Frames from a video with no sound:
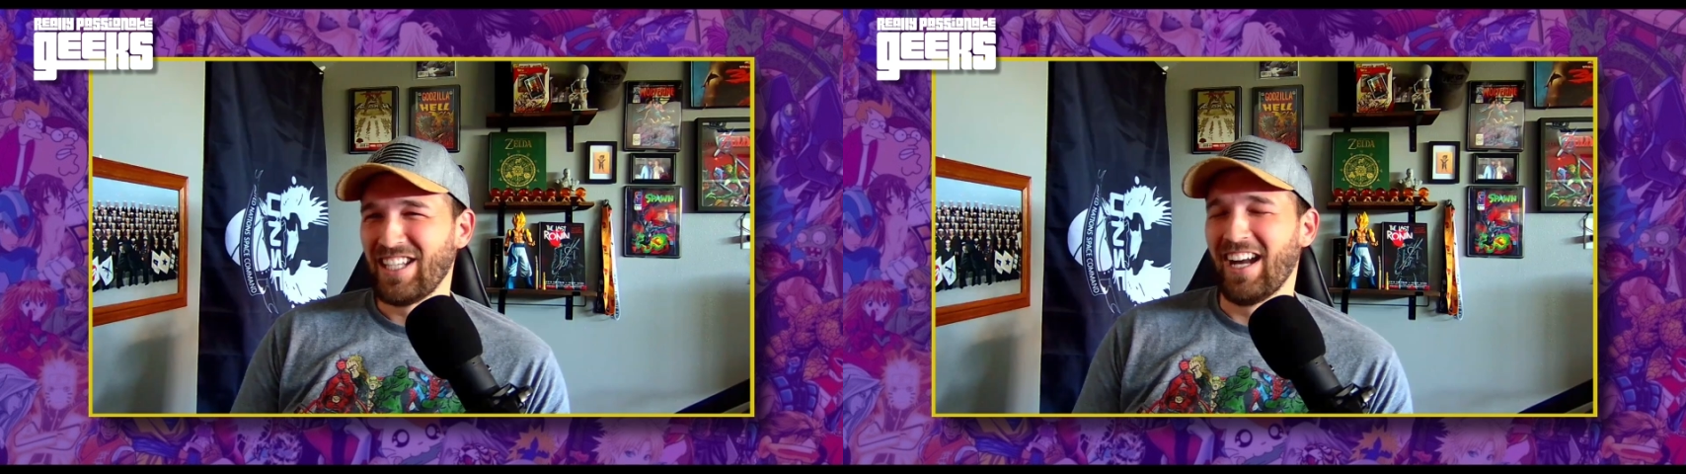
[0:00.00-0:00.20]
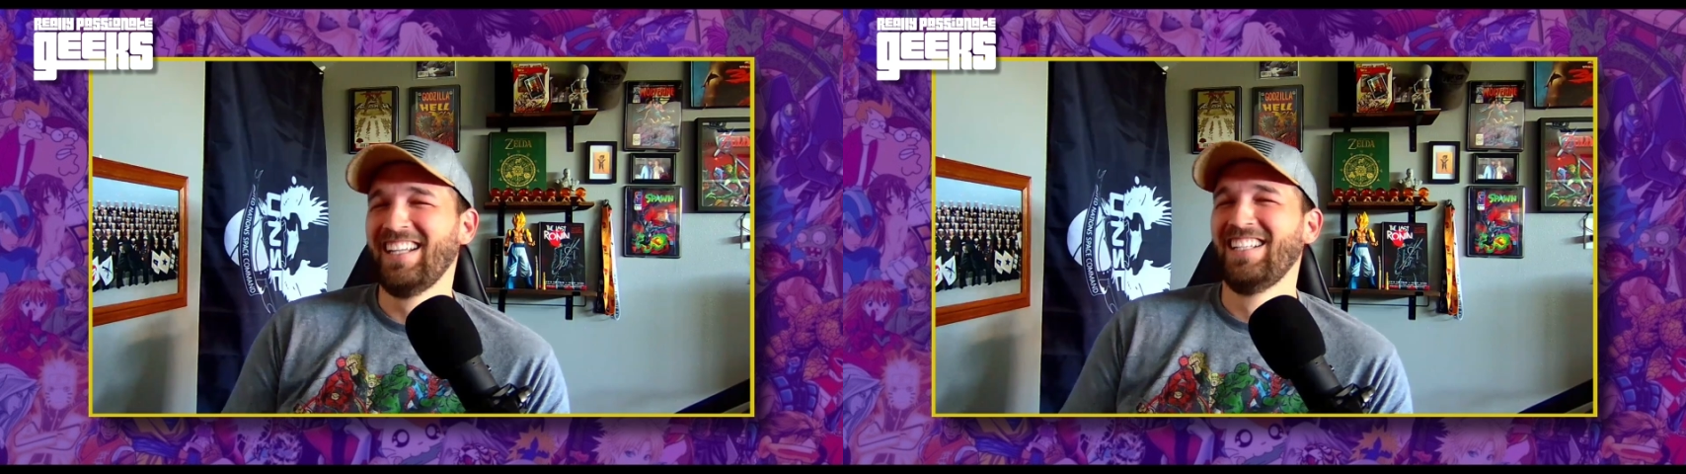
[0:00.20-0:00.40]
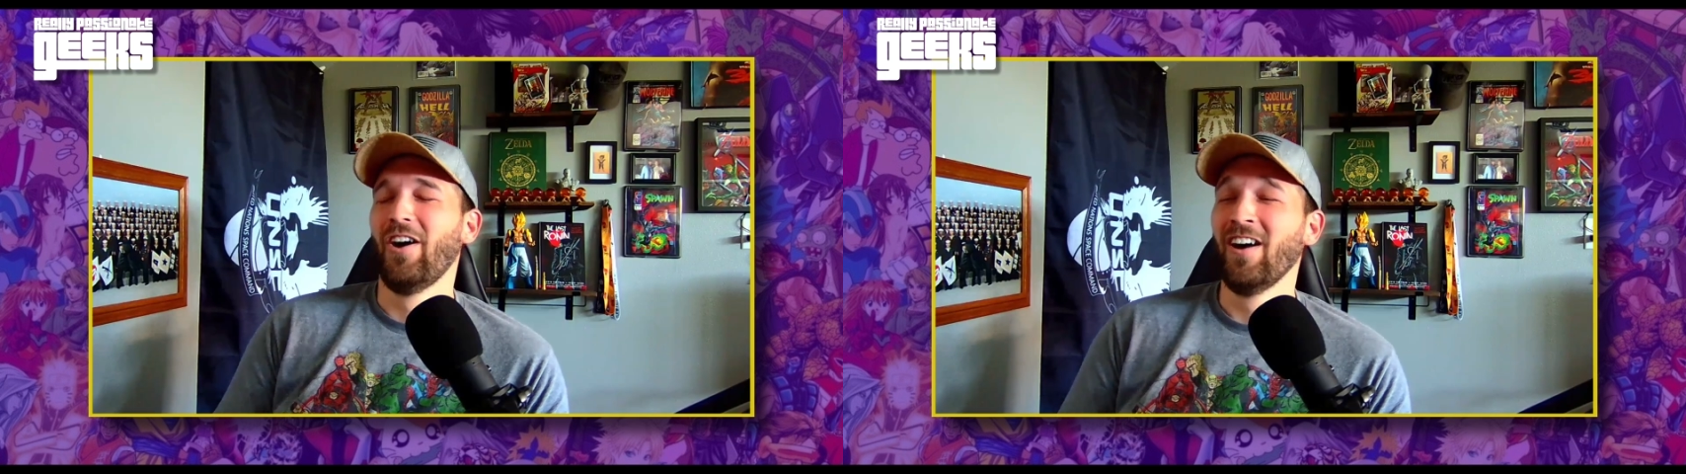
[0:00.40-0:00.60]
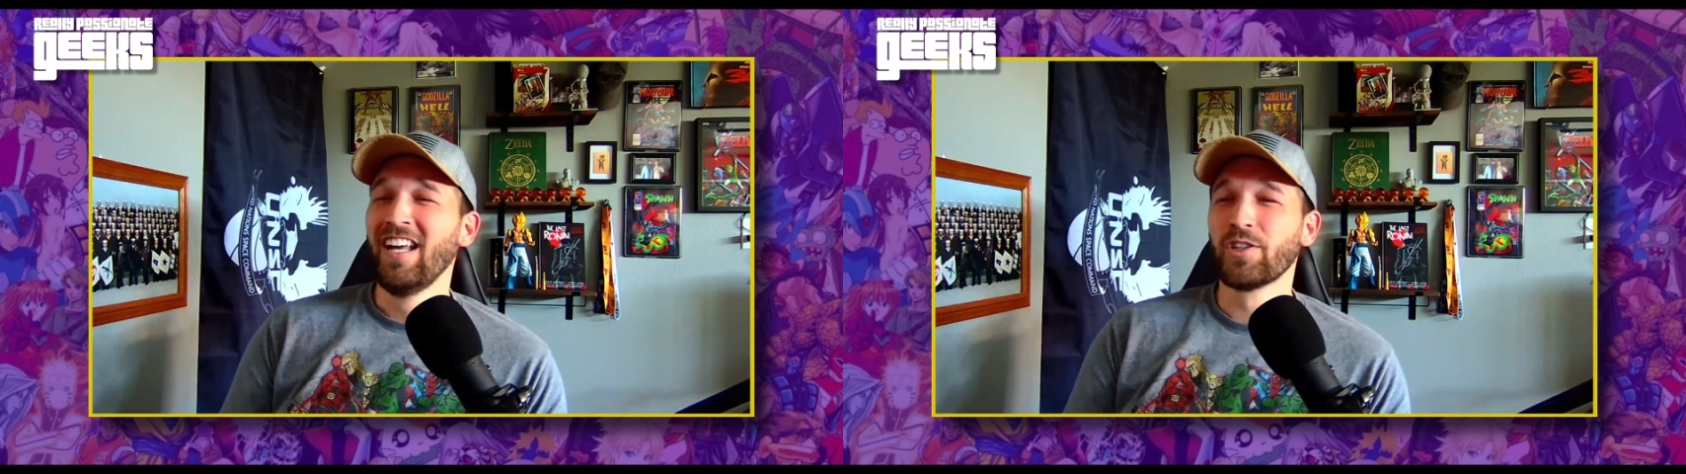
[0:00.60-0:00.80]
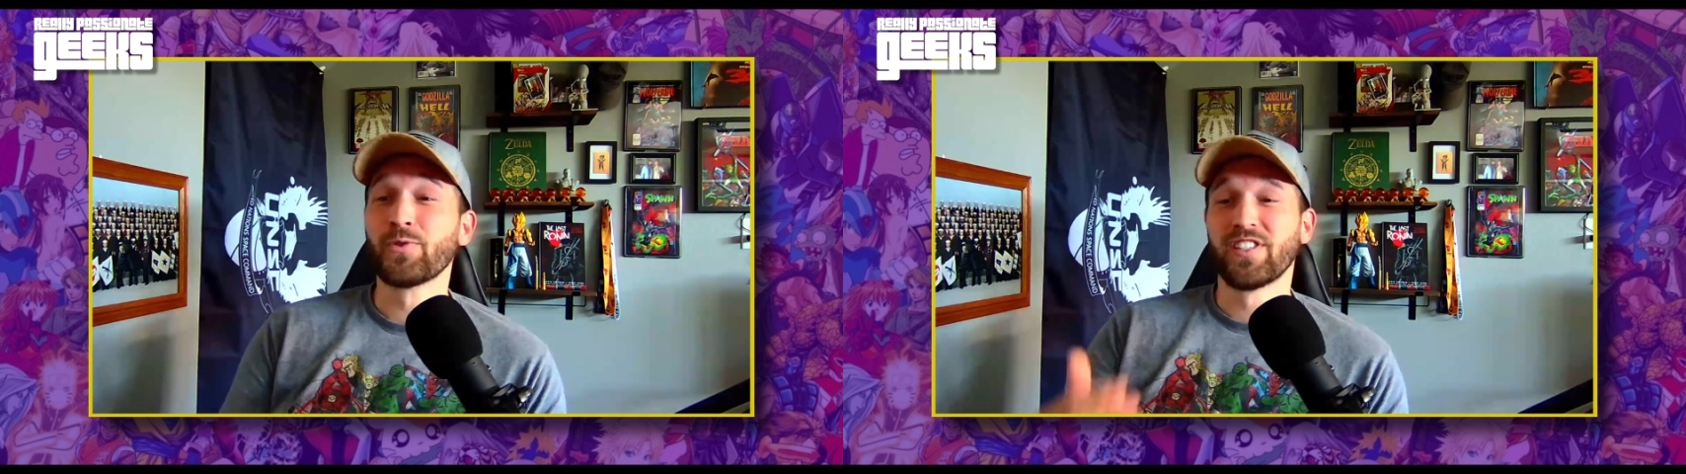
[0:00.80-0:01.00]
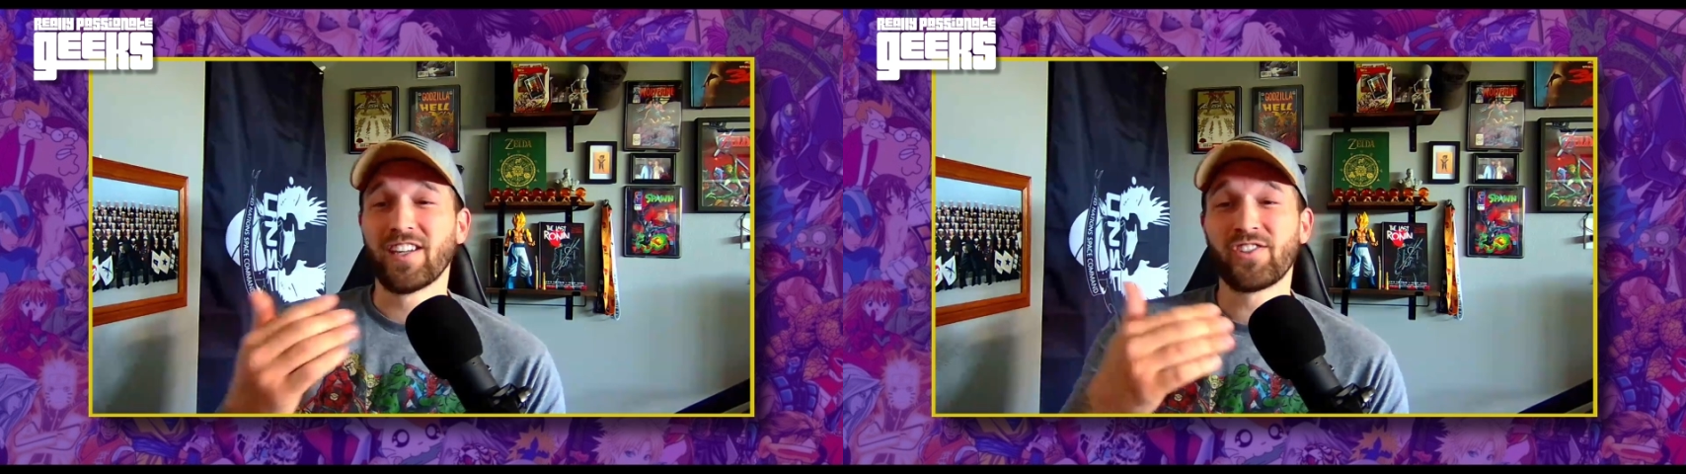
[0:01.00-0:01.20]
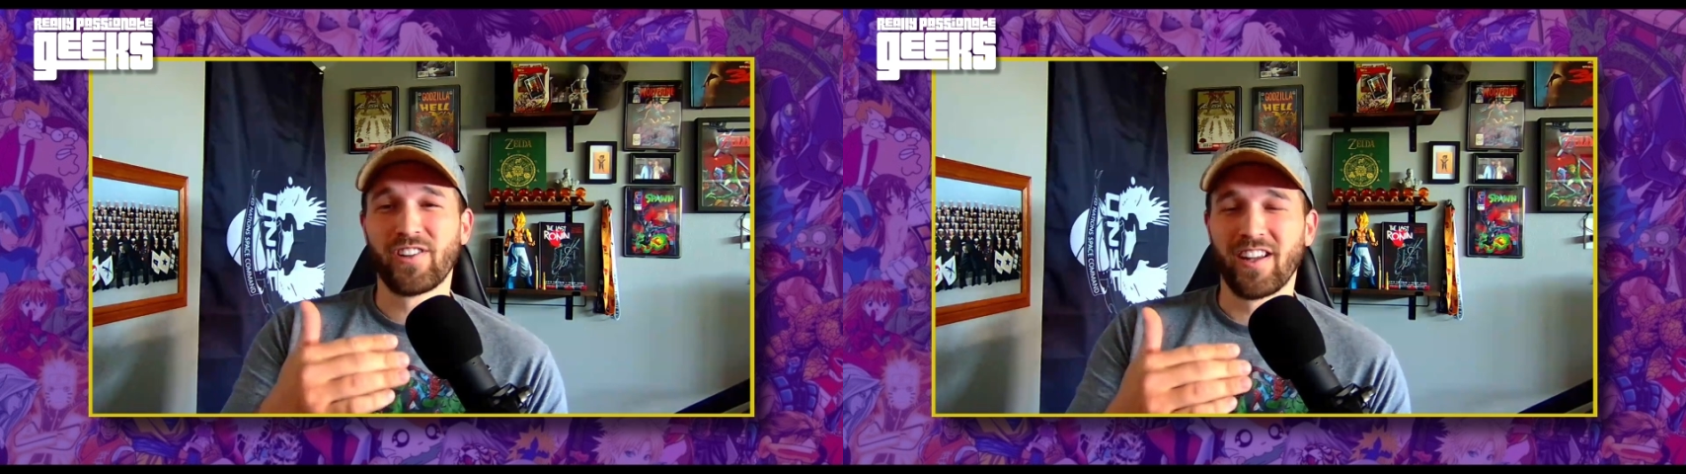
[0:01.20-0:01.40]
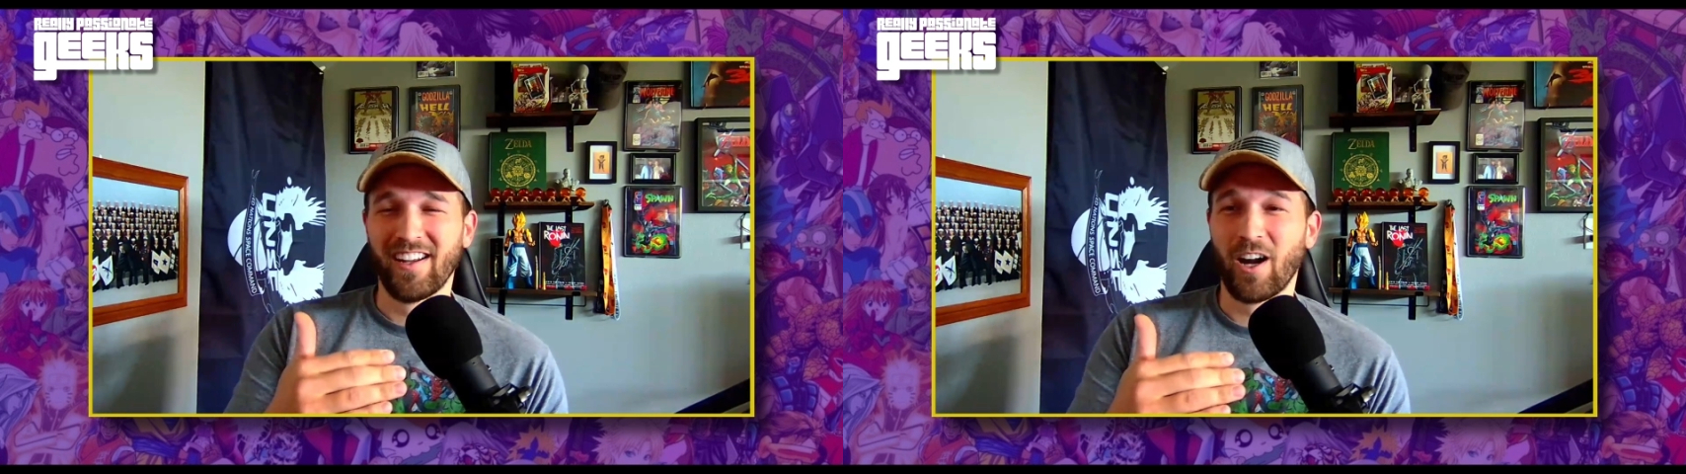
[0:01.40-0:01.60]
Yeah, no, this was yesterday.